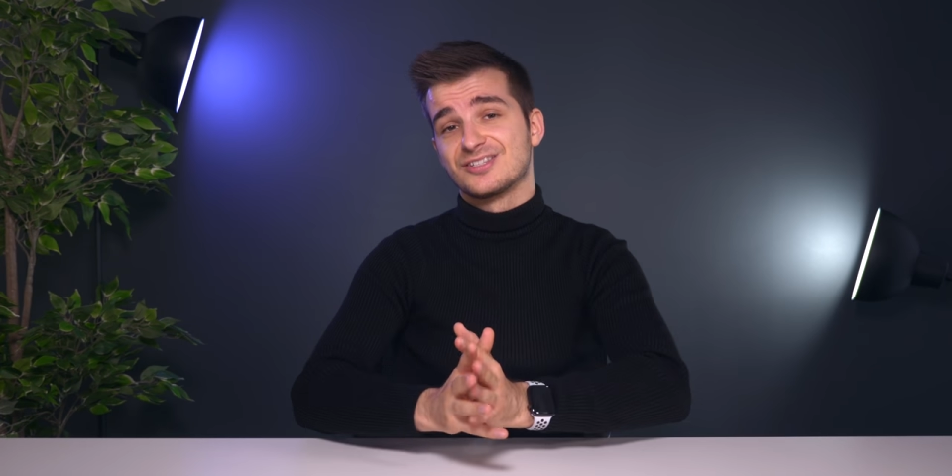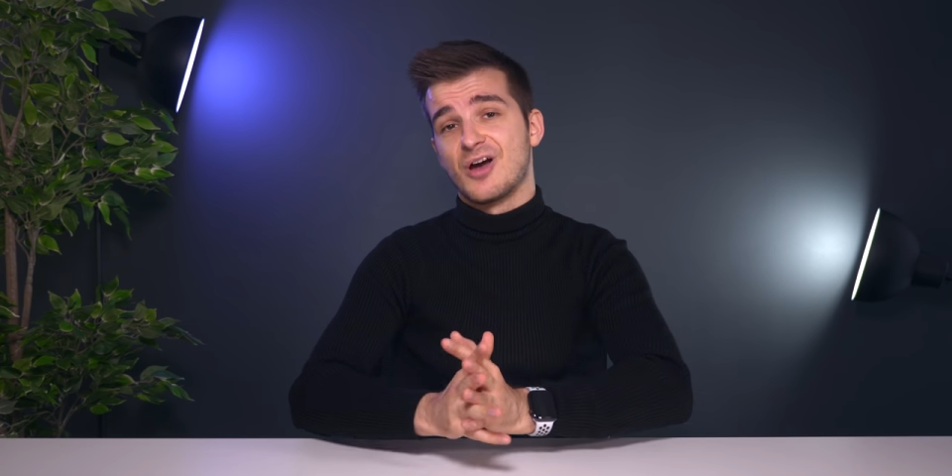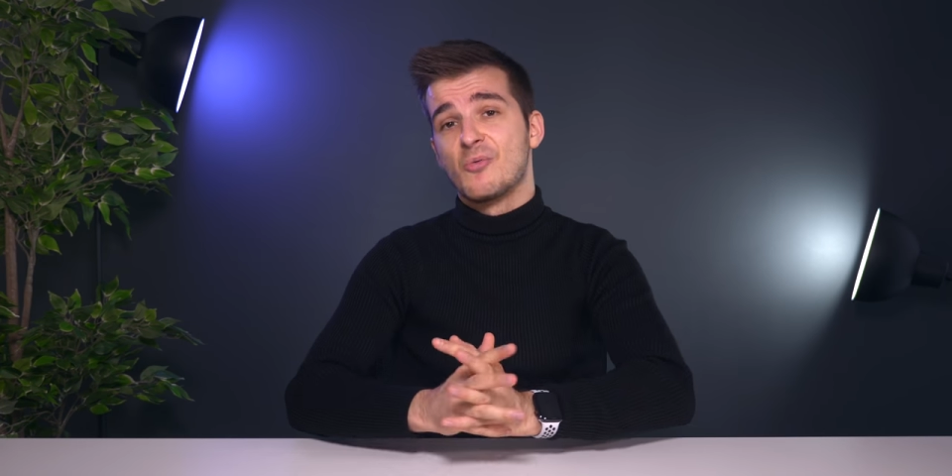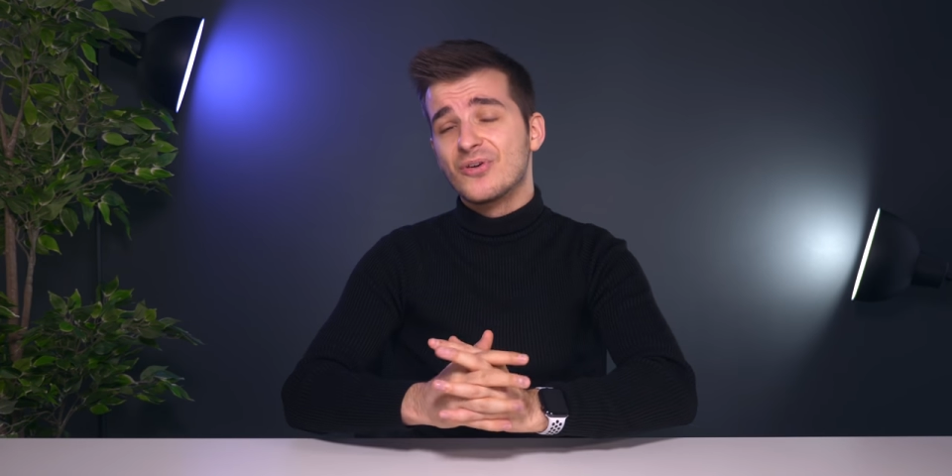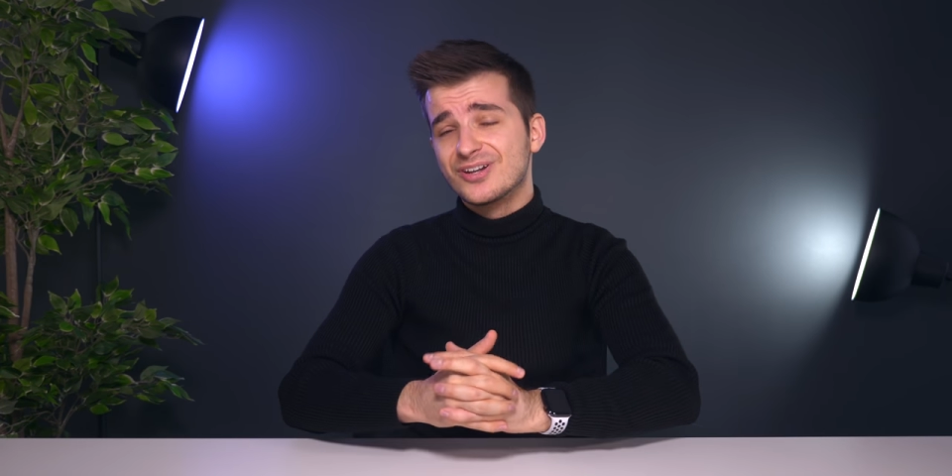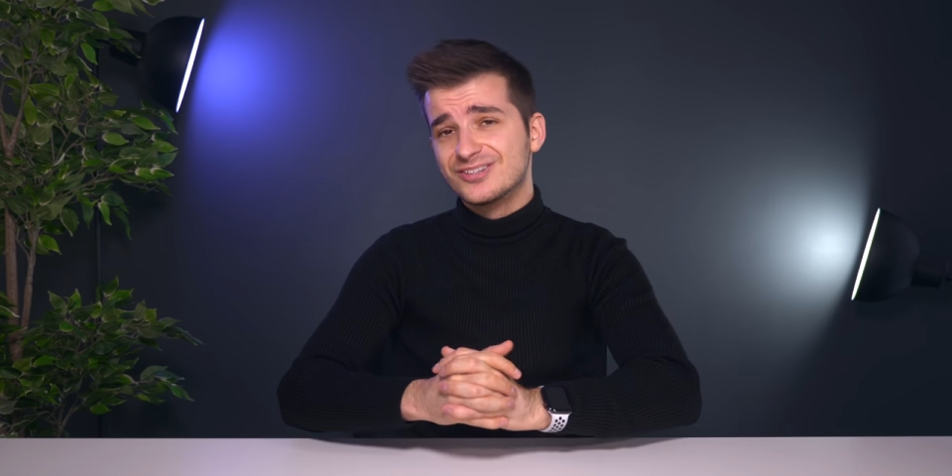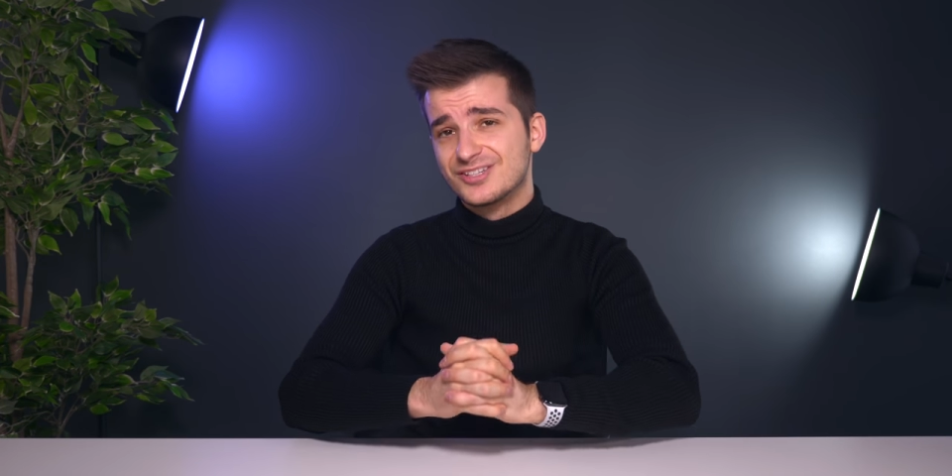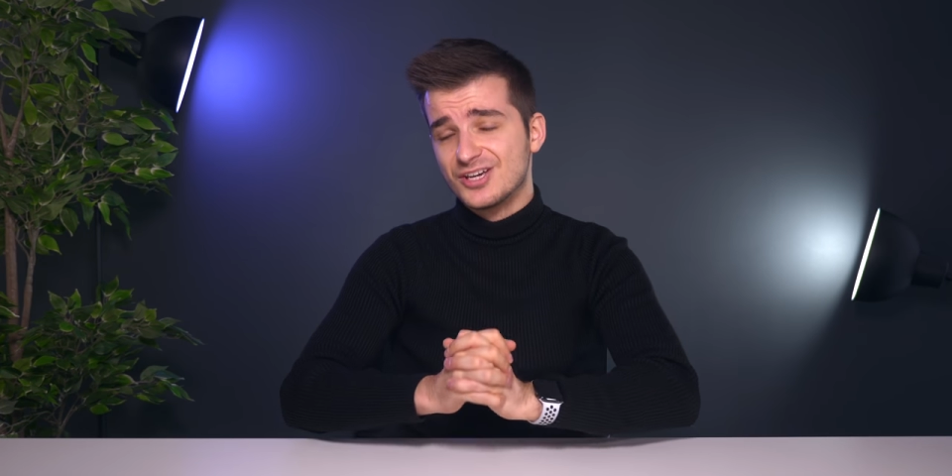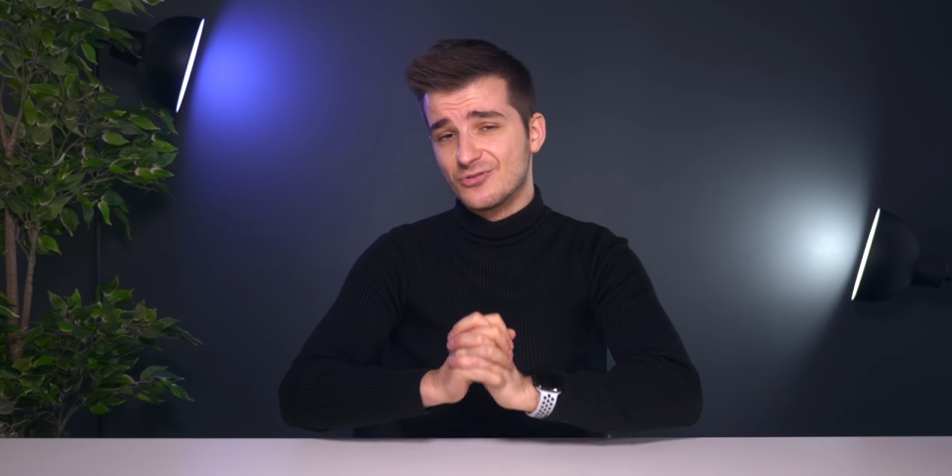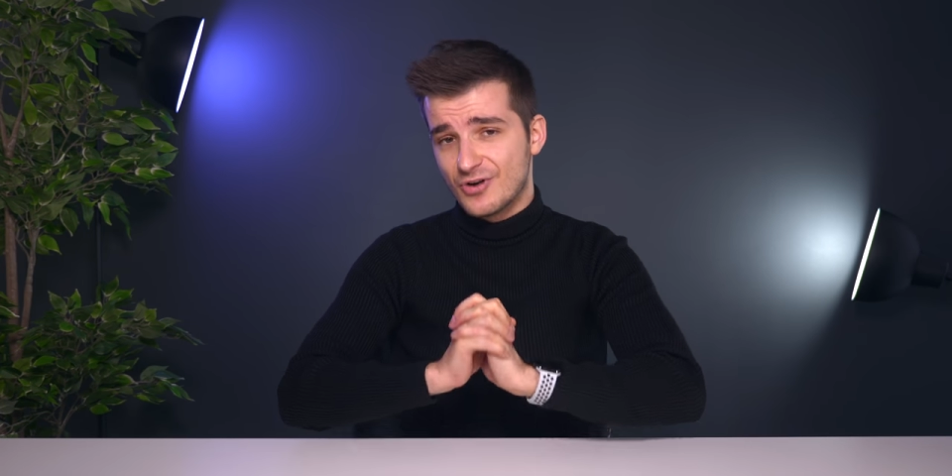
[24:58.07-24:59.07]
so I wouldn't
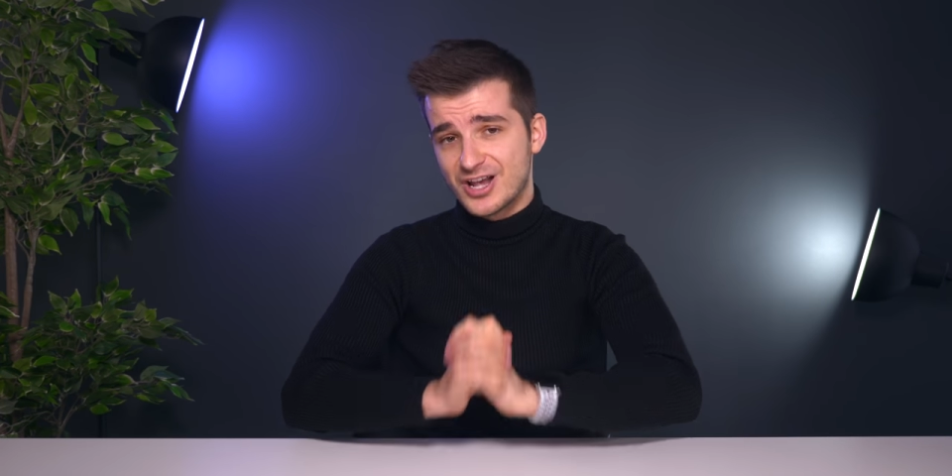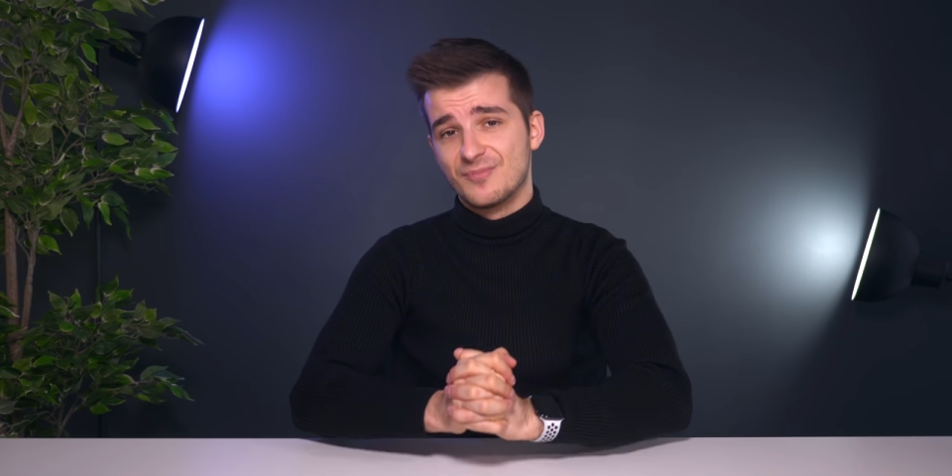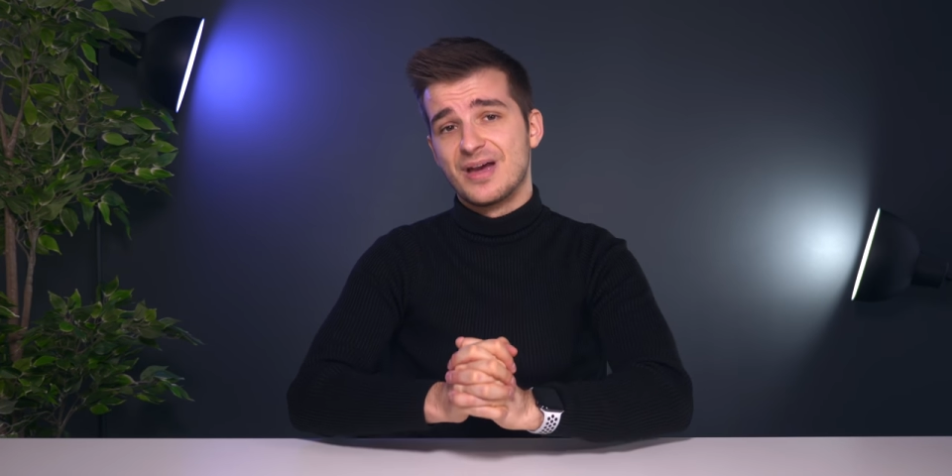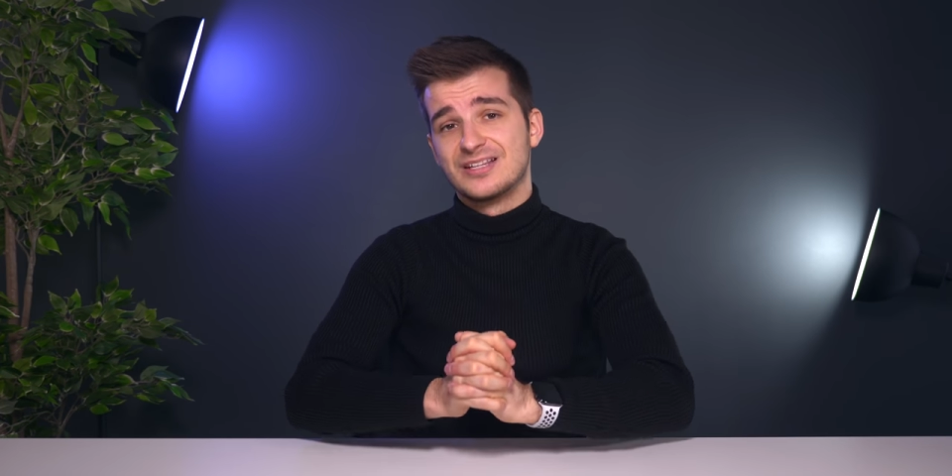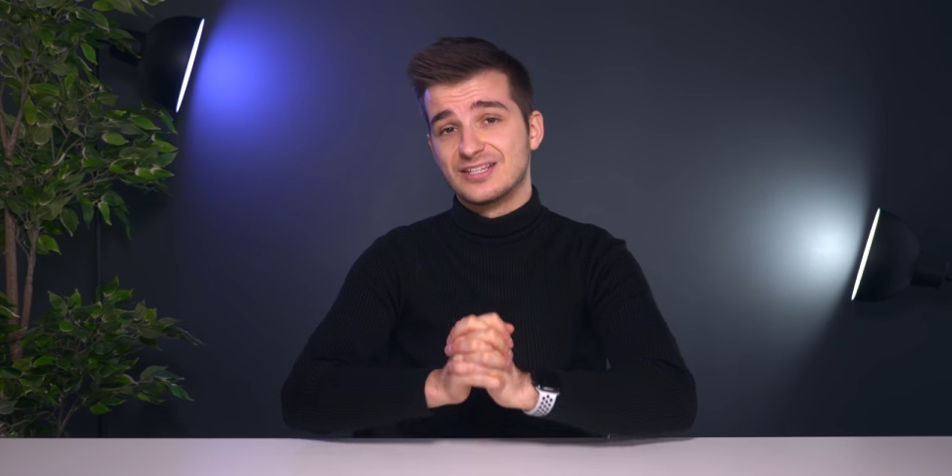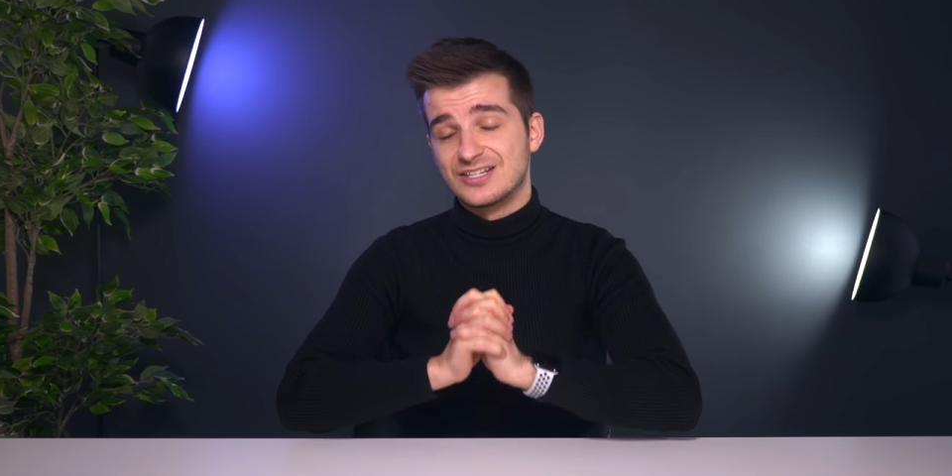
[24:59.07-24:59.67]
recommend